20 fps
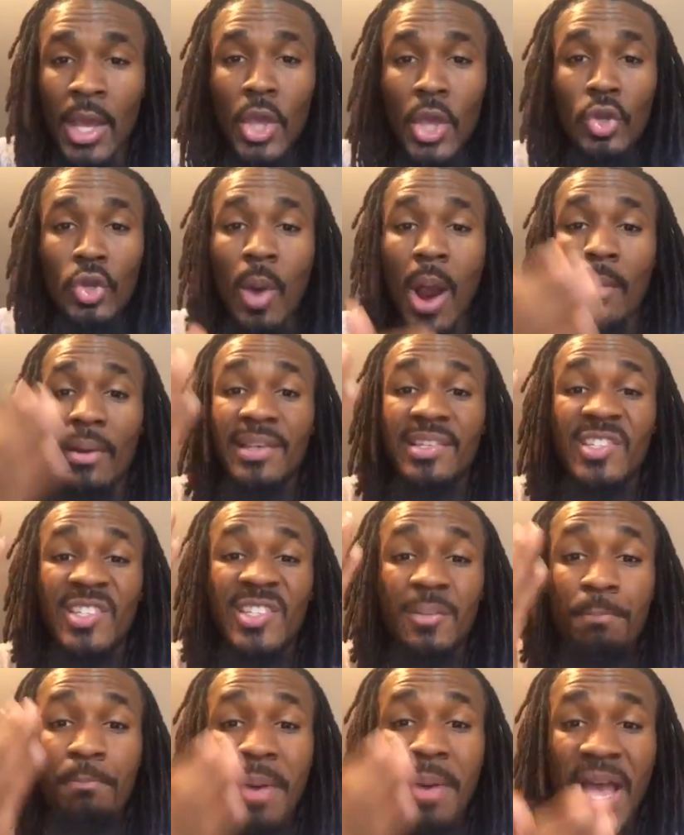You are a
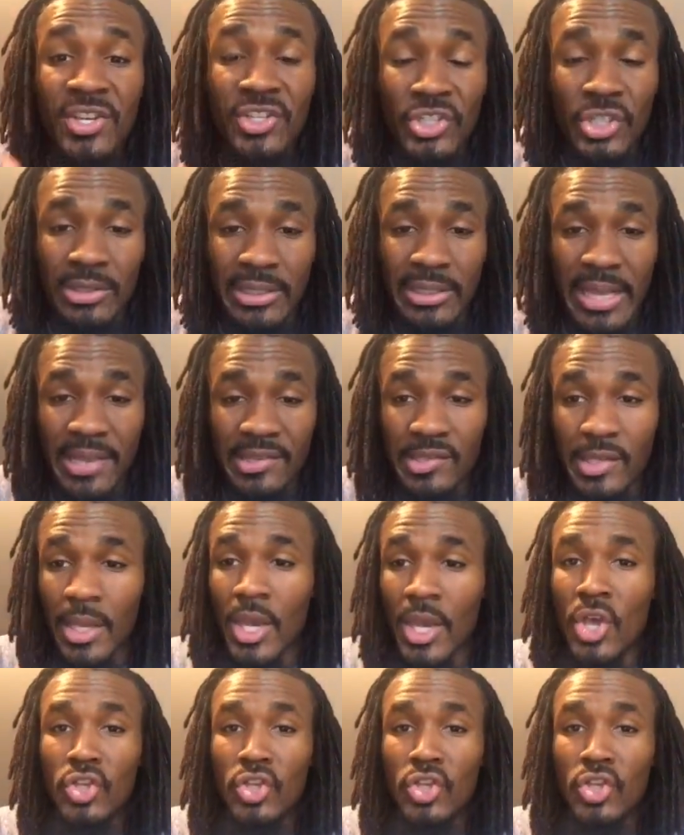specialist.